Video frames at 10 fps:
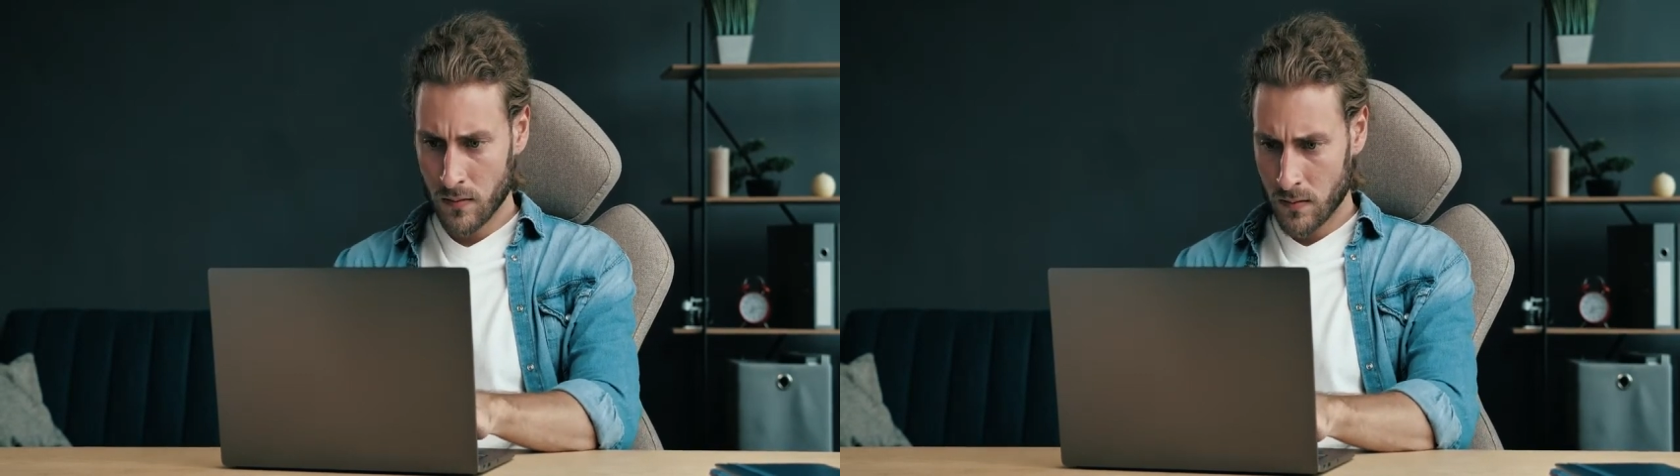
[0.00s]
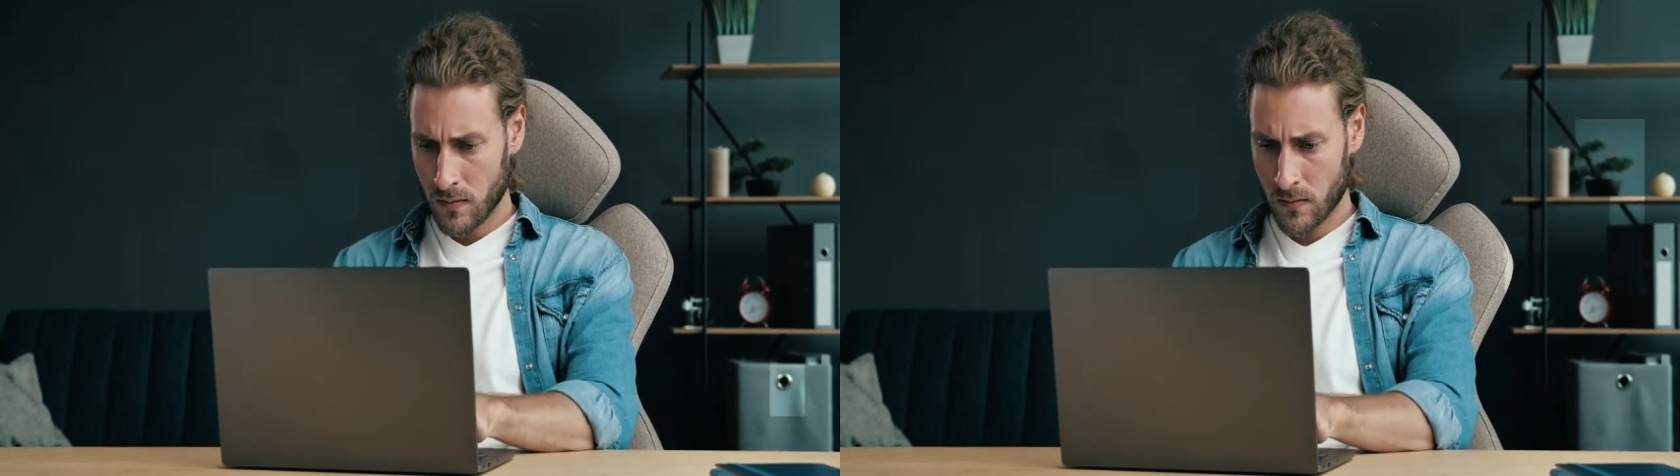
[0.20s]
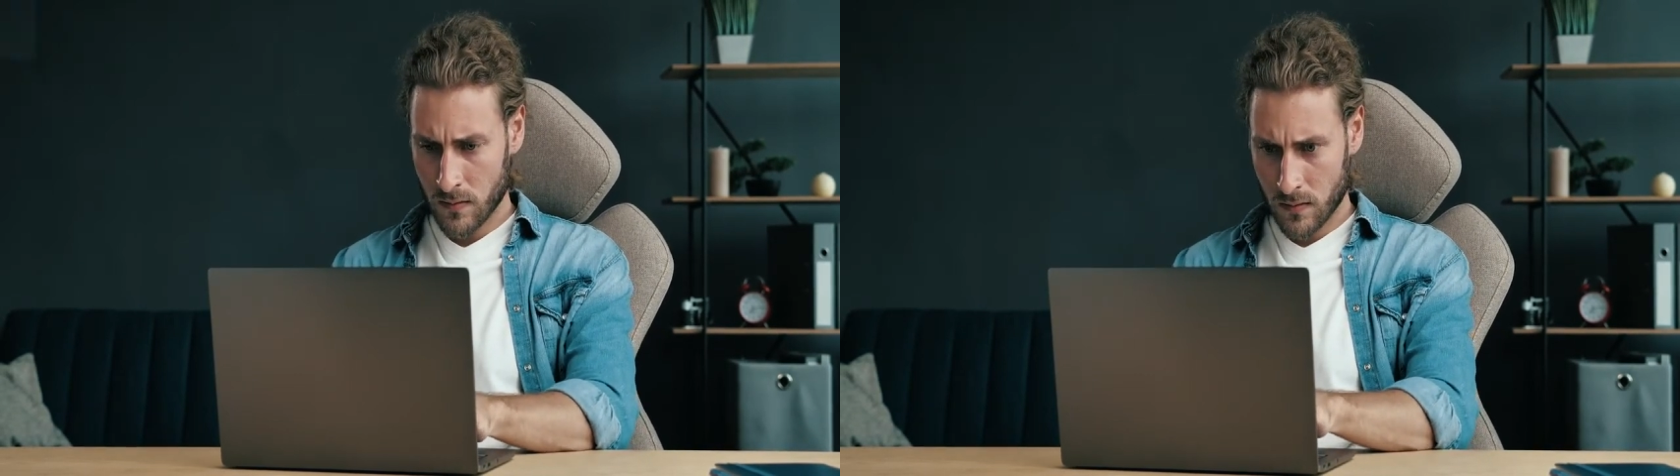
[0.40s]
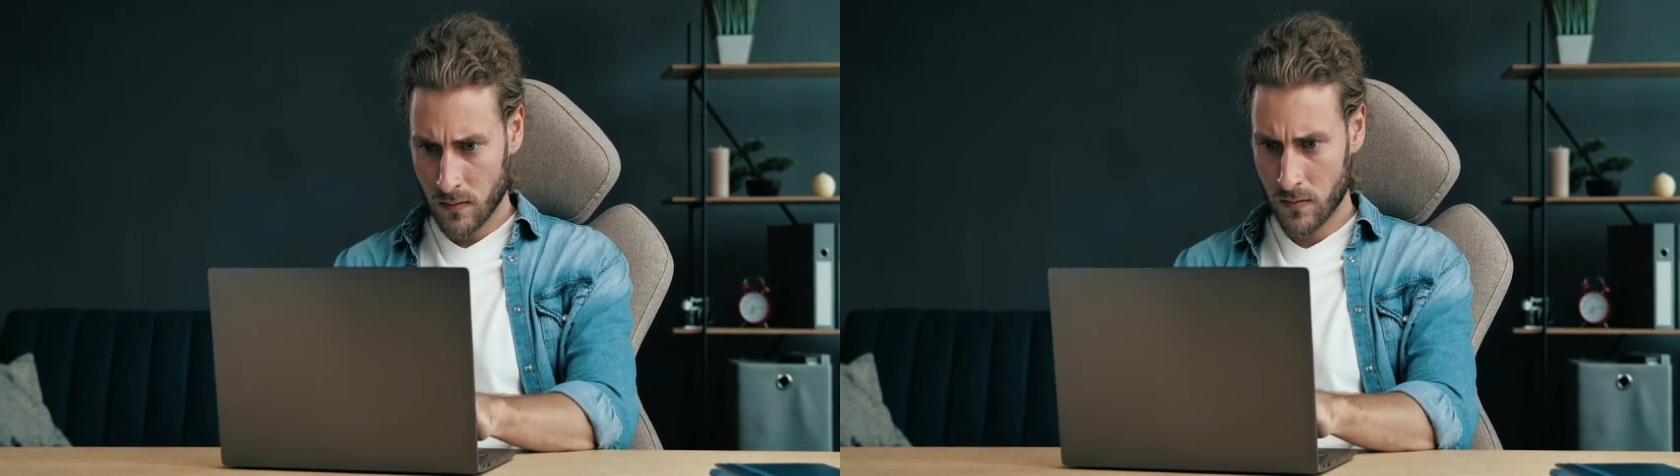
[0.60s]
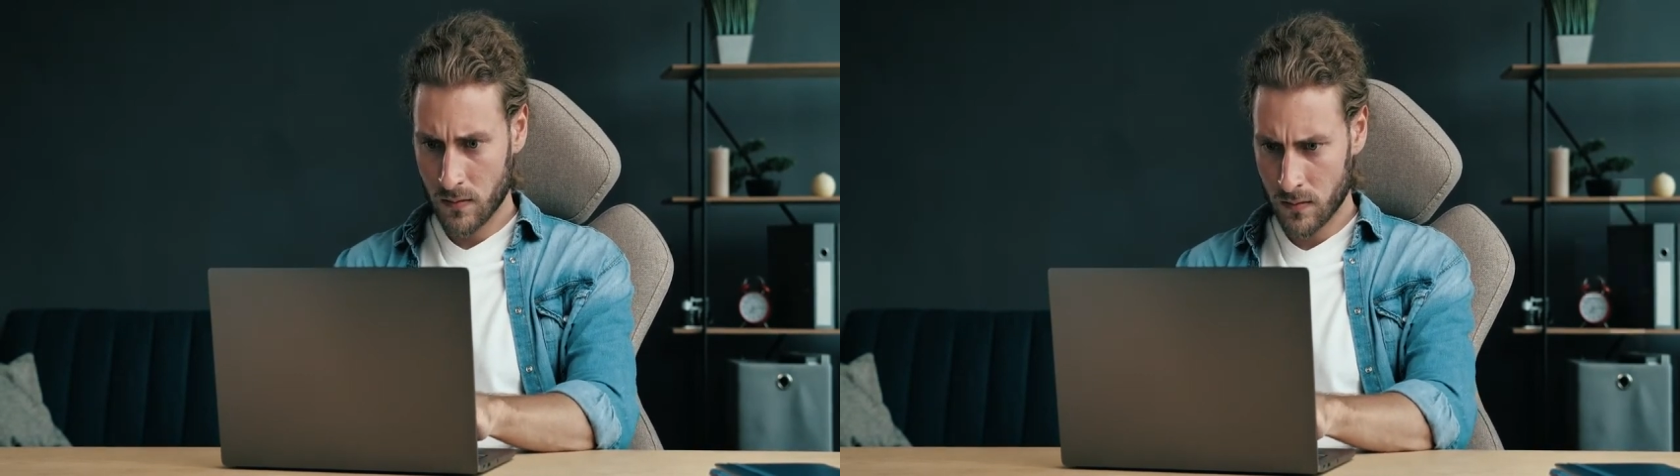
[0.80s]
cannot
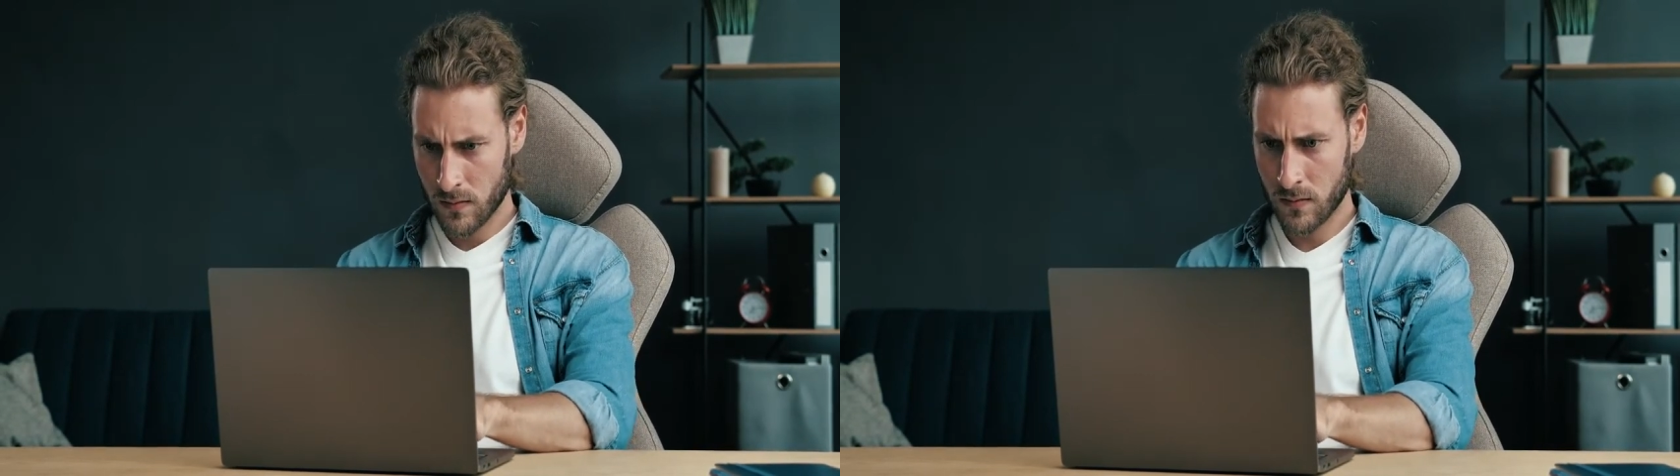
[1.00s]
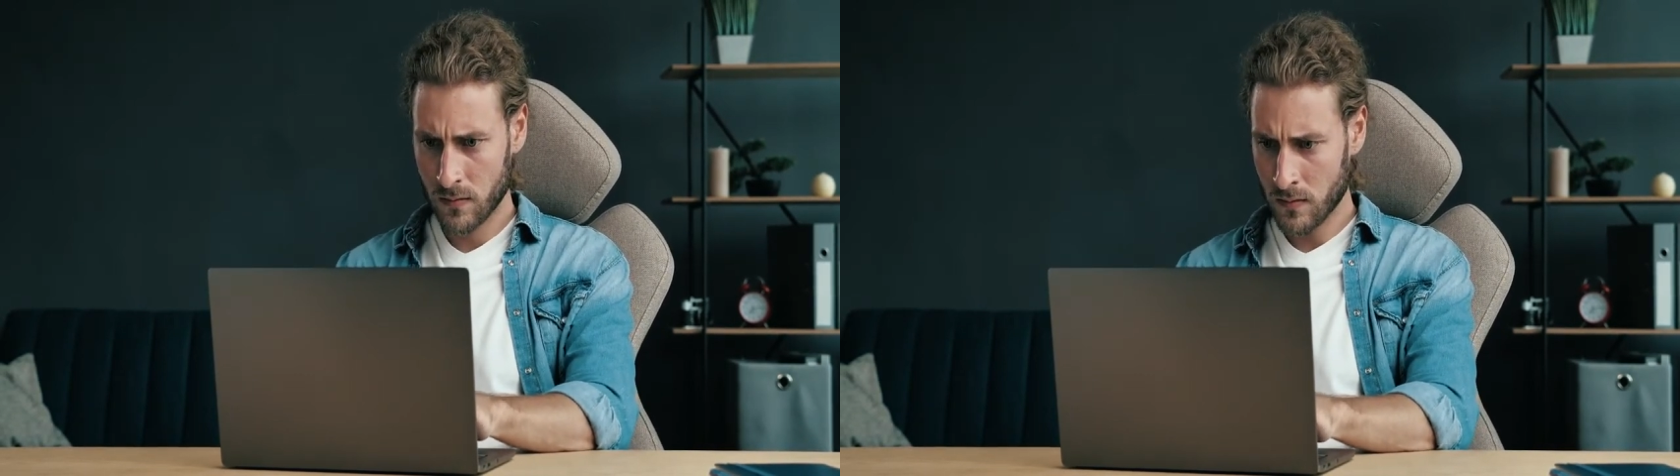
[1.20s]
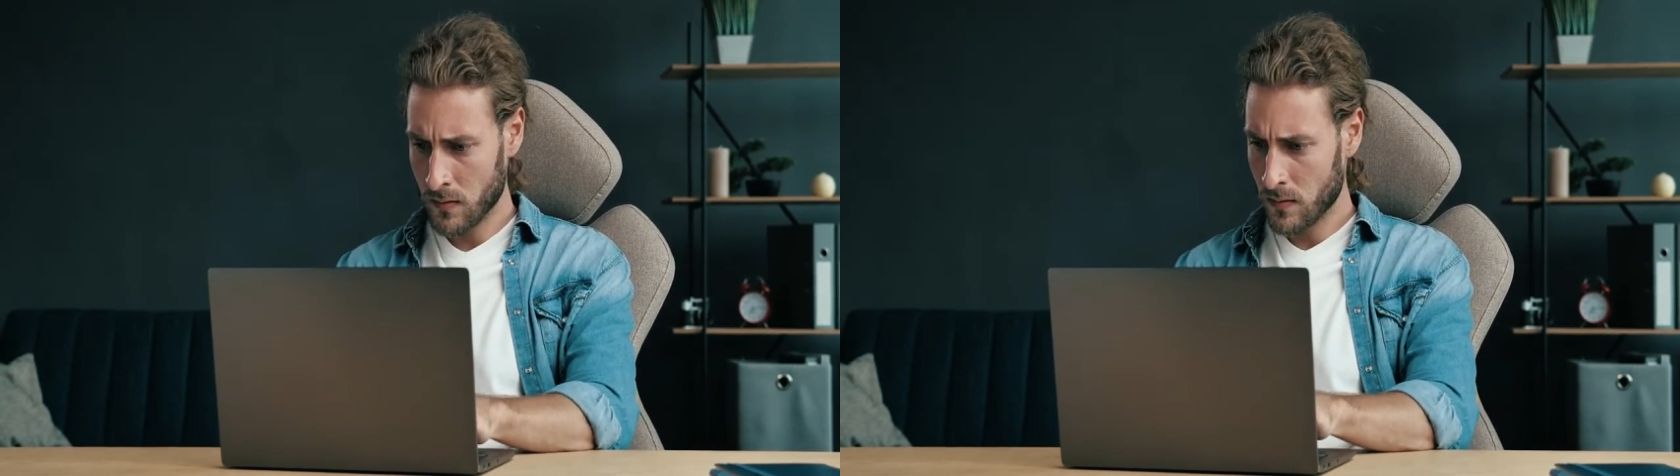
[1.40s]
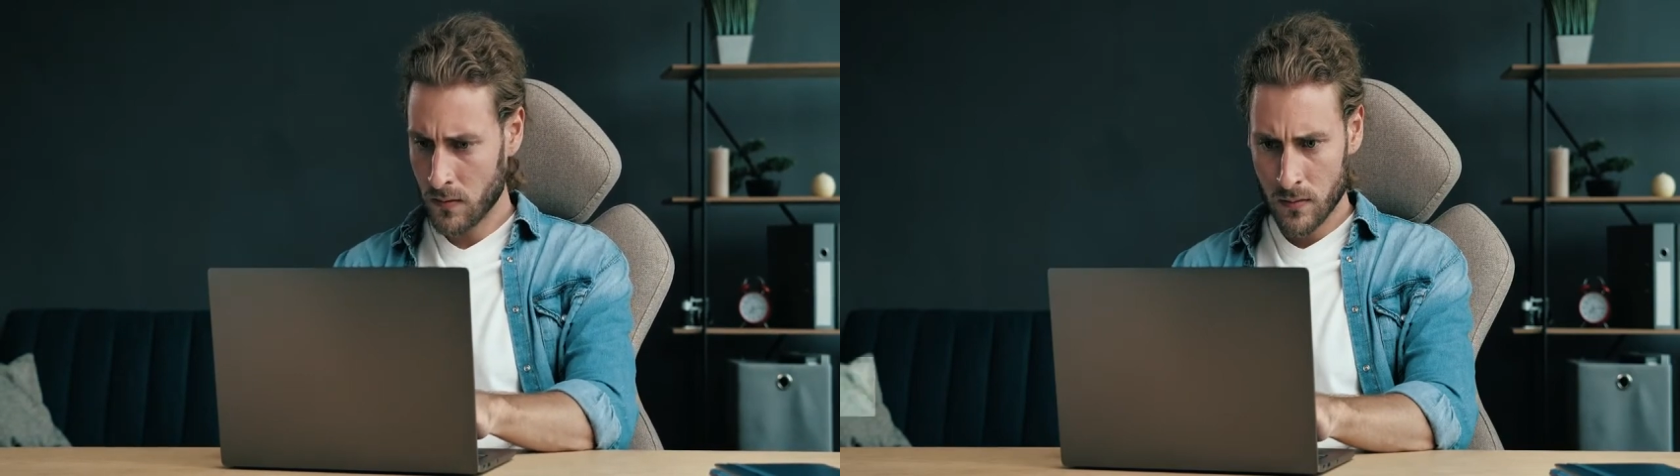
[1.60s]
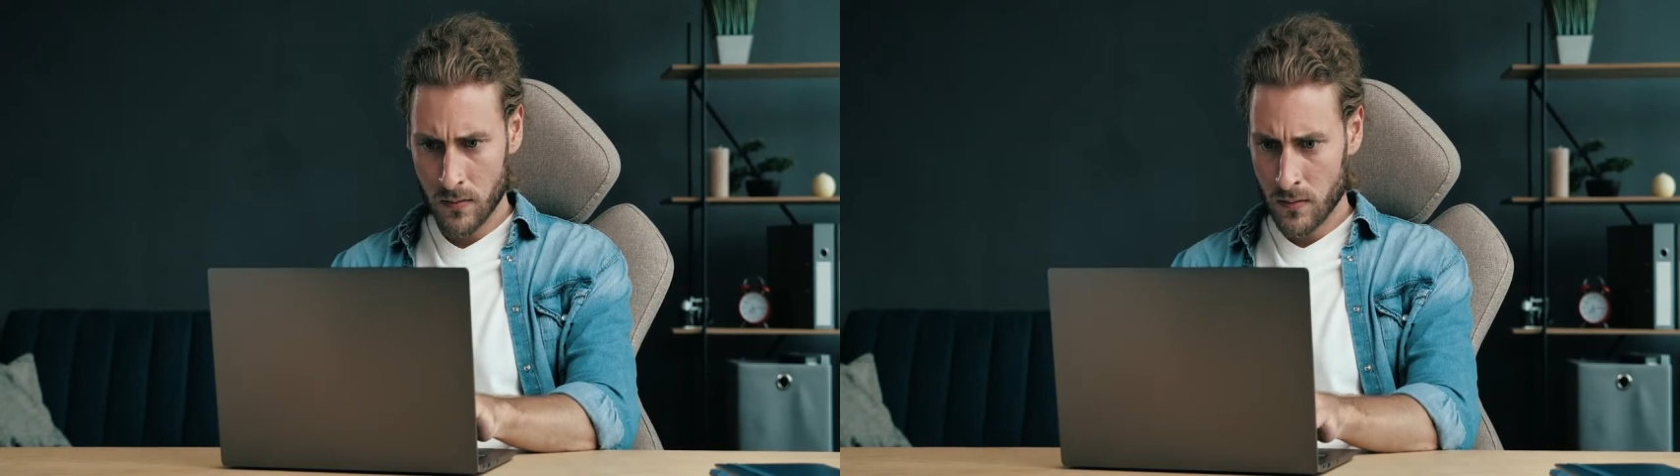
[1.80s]
escape the cycle
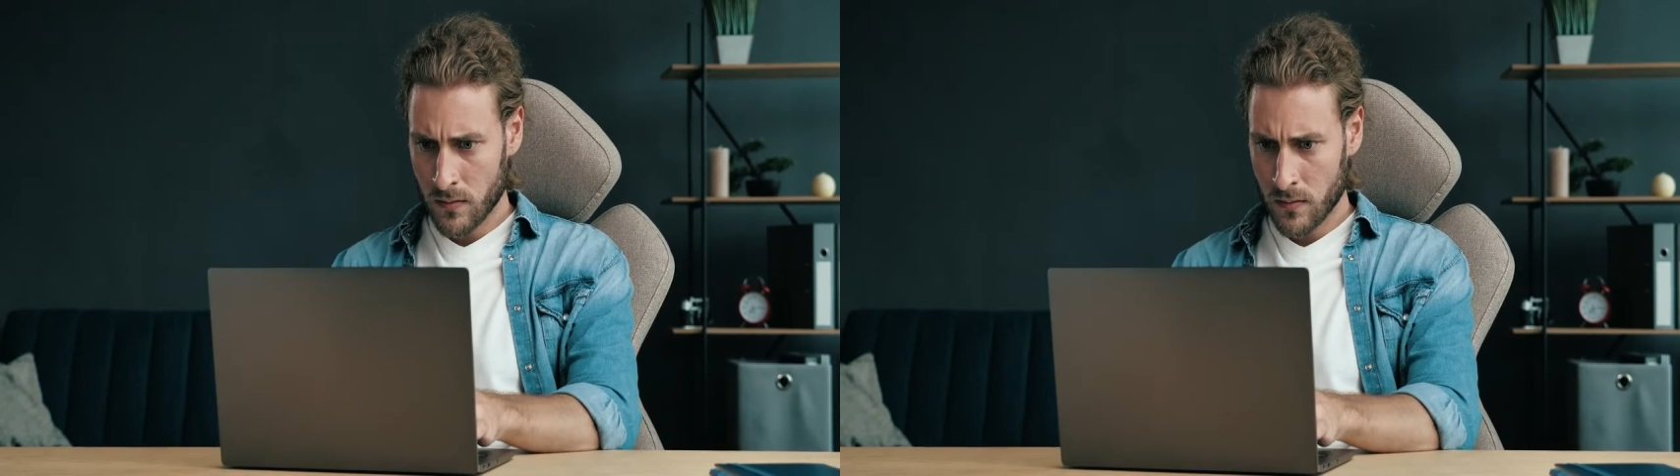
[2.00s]
of